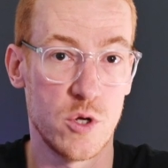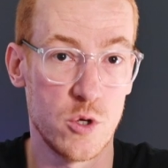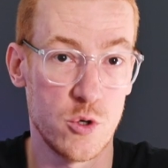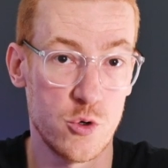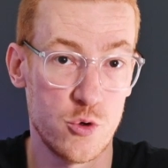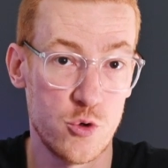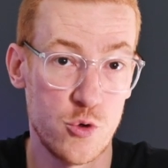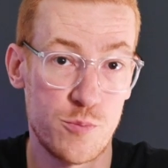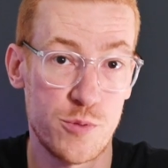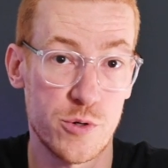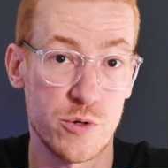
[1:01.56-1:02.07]

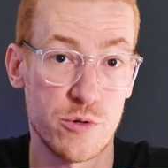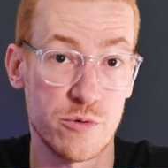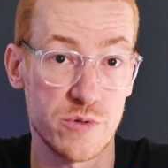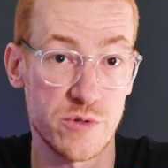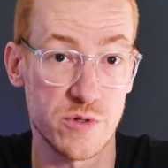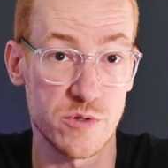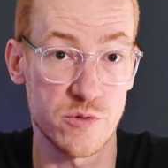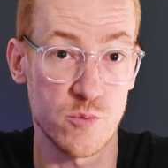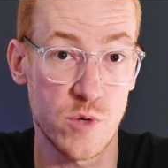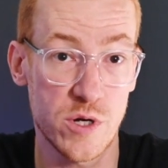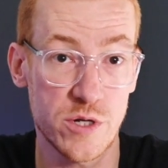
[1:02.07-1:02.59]
Who
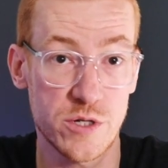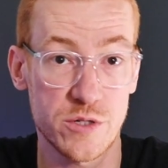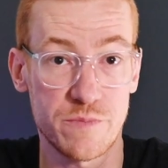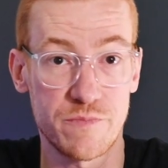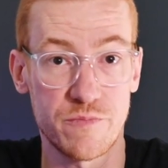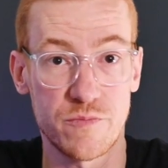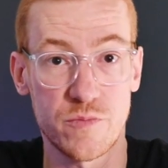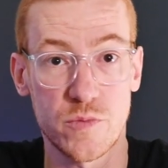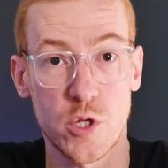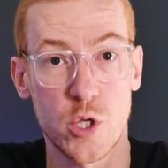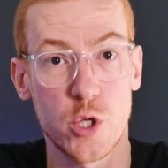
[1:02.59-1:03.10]
produces what?
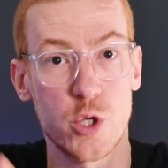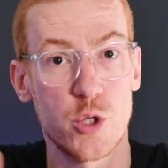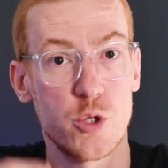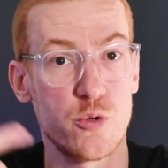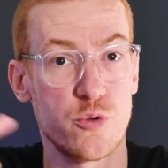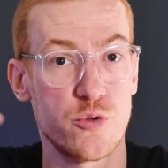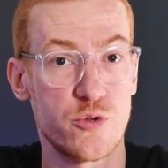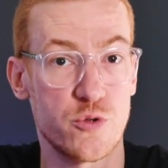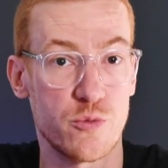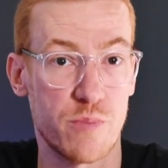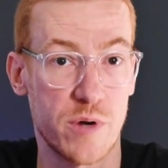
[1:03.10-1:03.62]

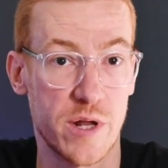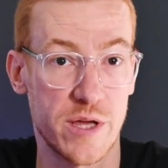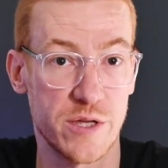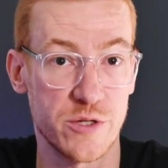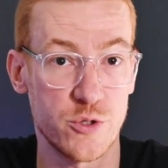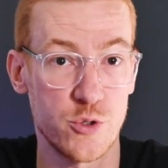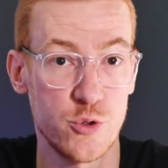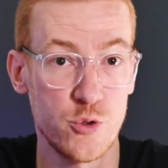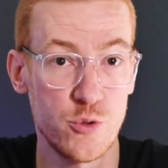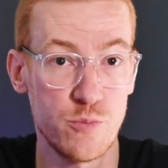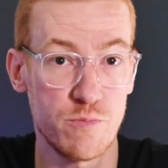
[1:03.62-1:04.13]
Who supplies
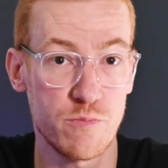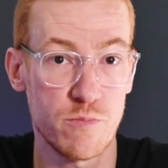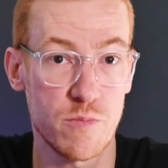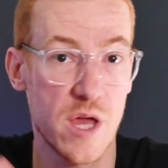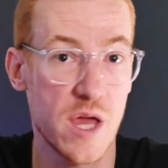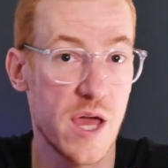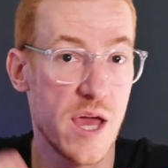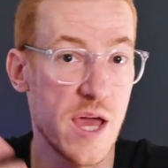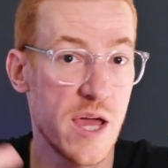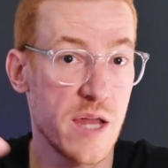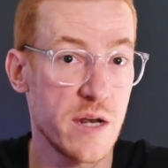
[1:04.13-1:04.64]
whom?
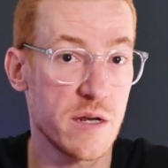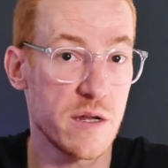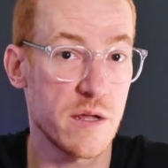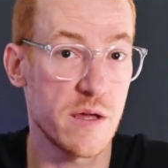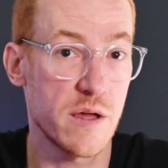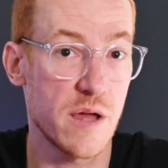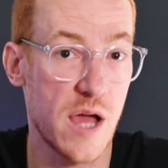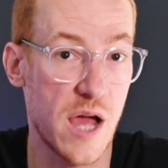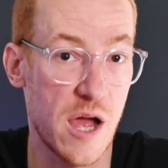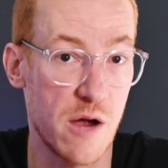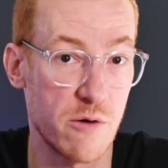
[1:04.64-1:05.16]
And
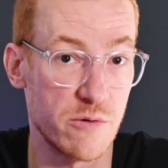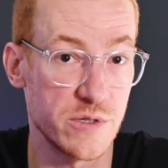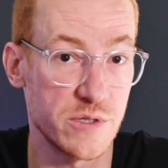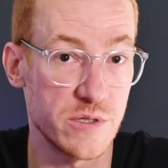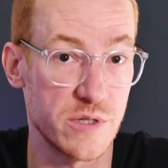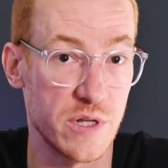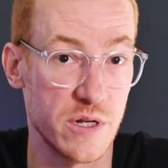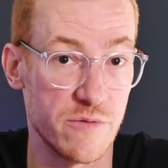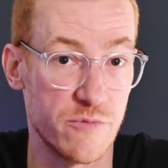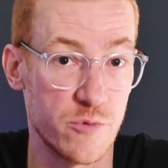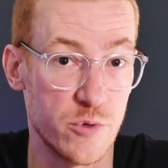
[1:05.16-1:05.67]
how is
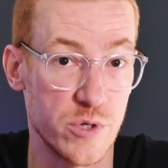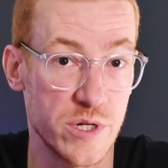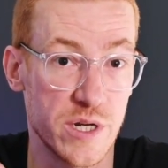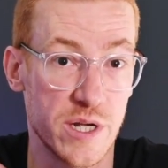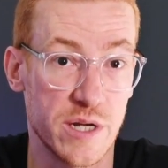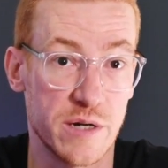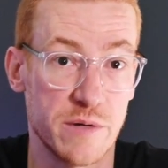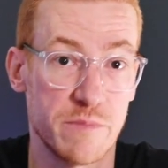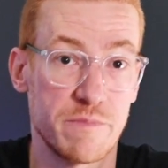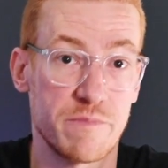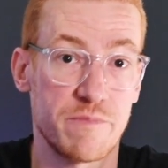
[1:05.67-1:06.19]
delivery done?